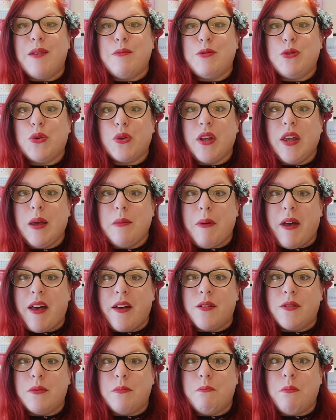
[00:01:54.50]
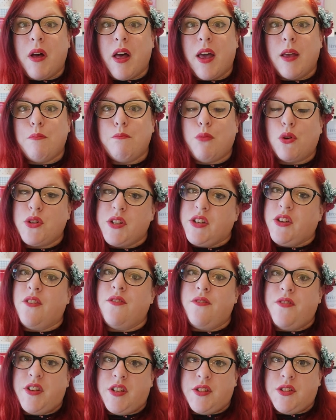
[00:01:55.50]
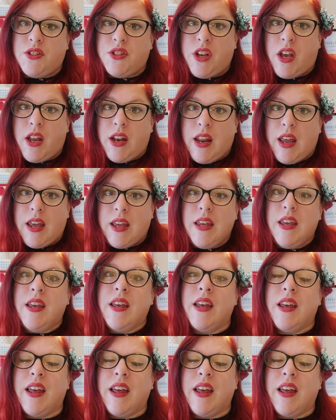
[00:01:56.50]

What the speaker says: talking about my body confidence journey.